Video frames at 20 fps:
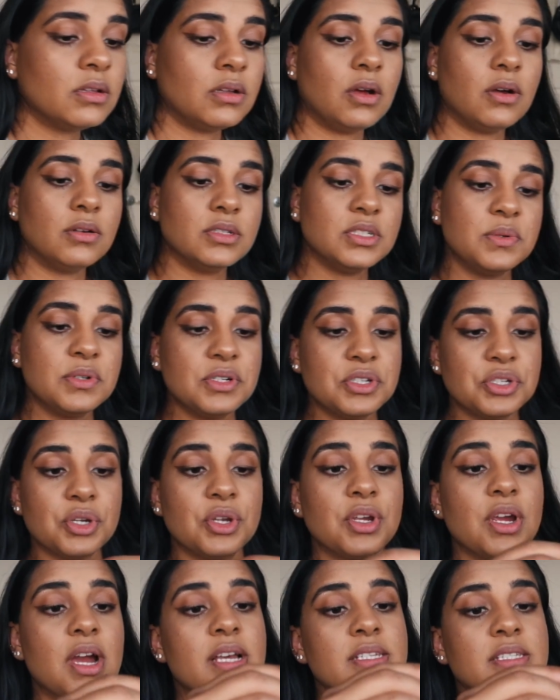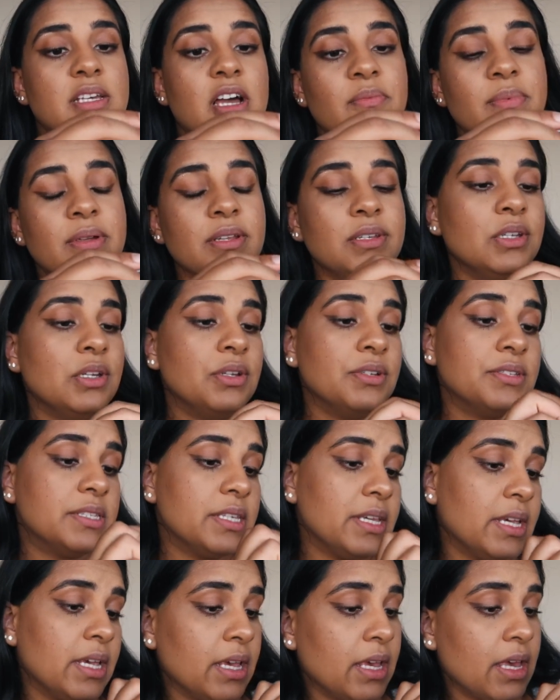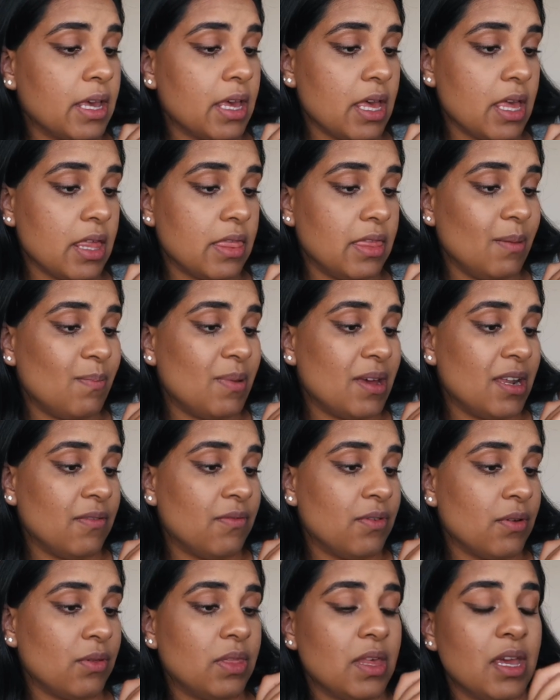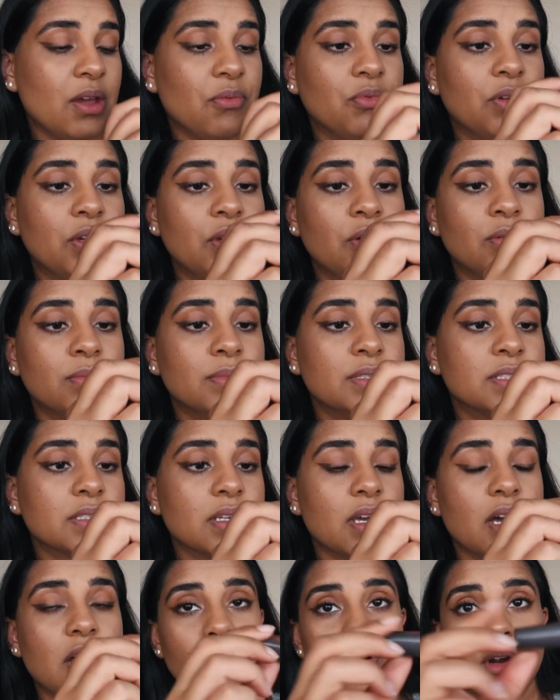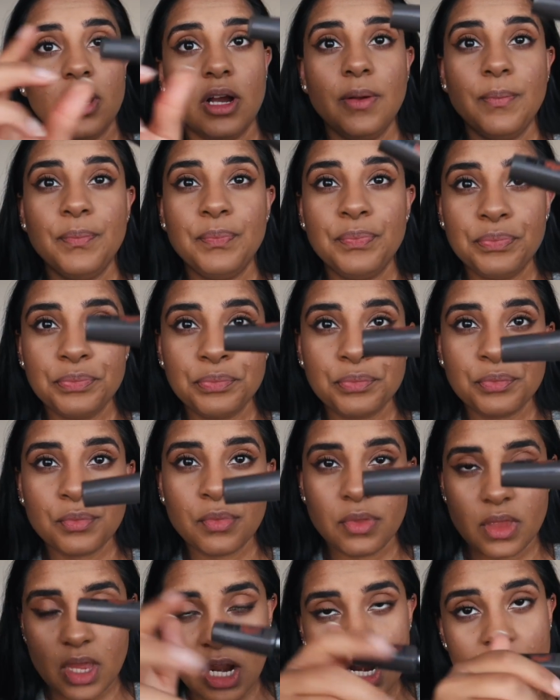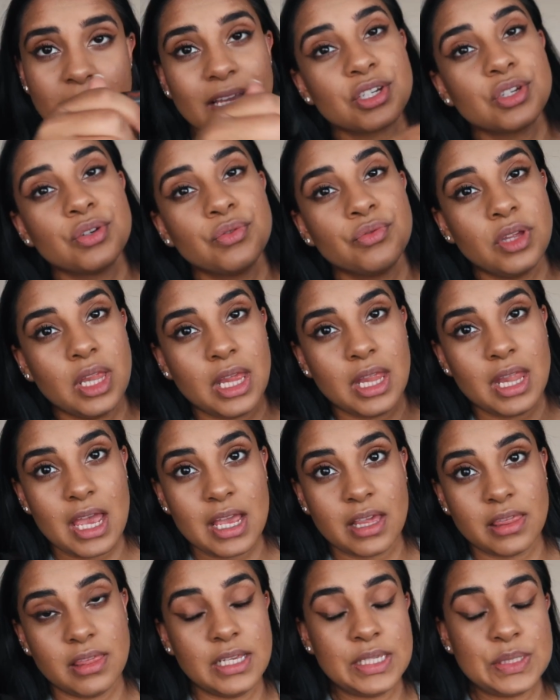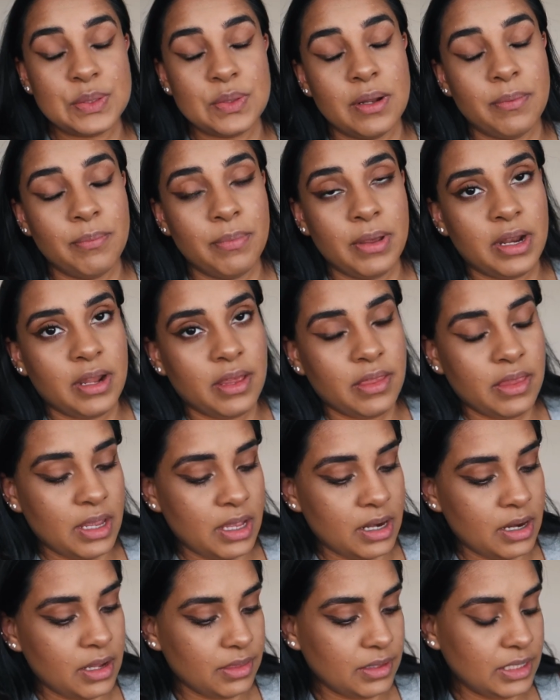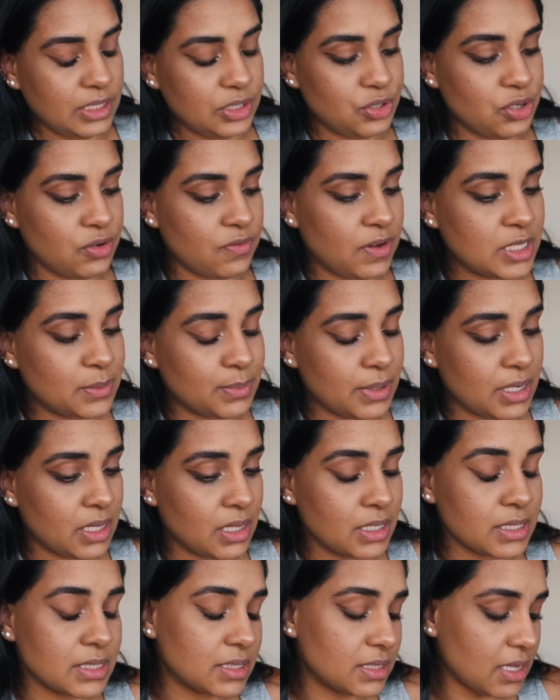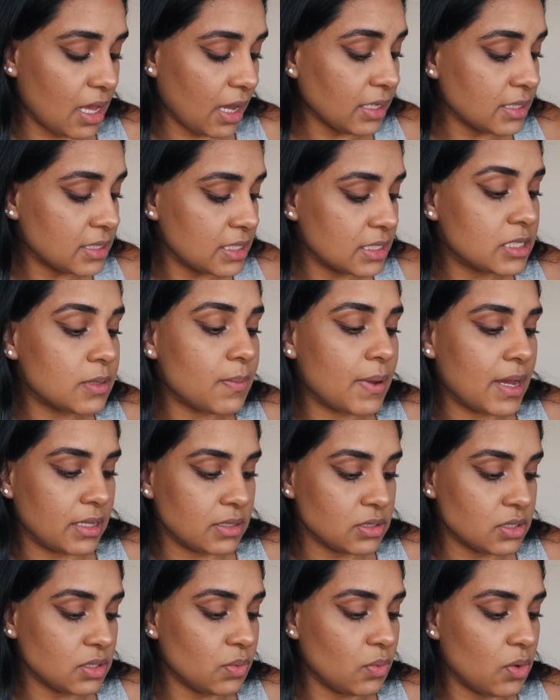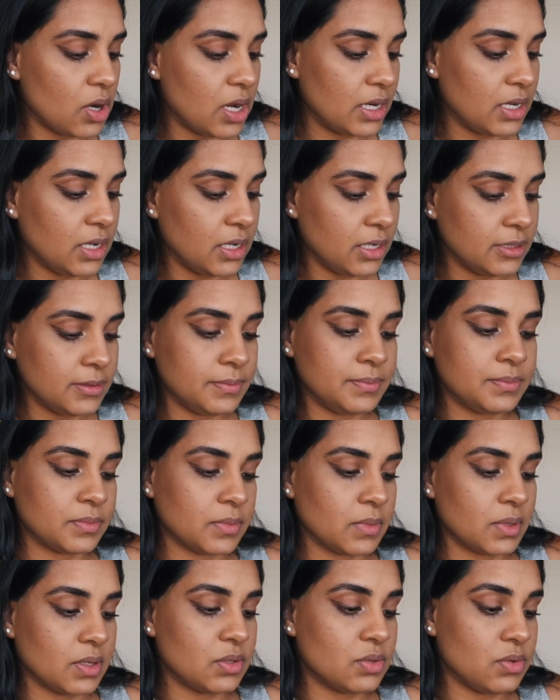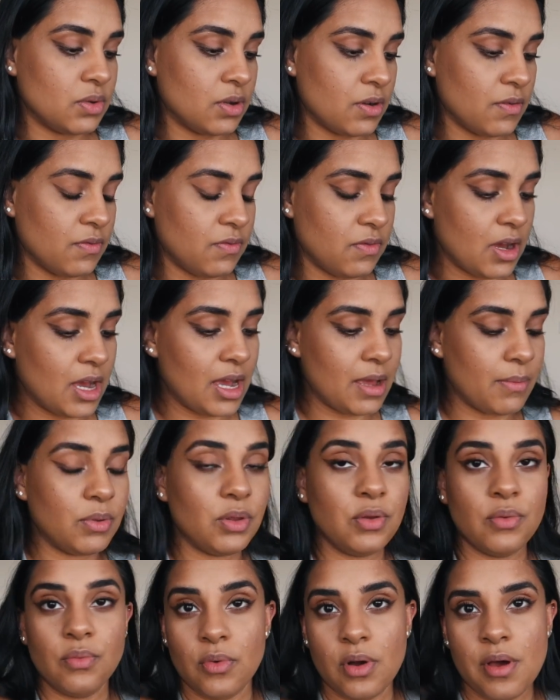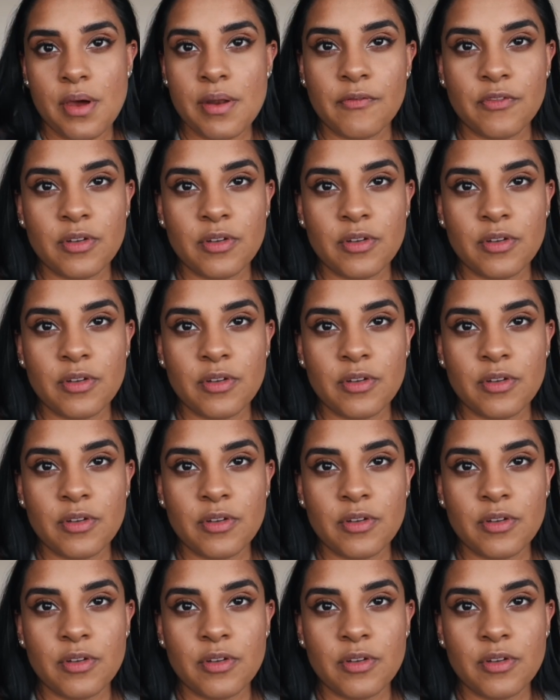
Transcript: Also want to show you guys, I've been using the Benefit They're Real mascara and I actually really like this one better than the Too Faced Better Than Sex. It depends on what sort of vibe you want.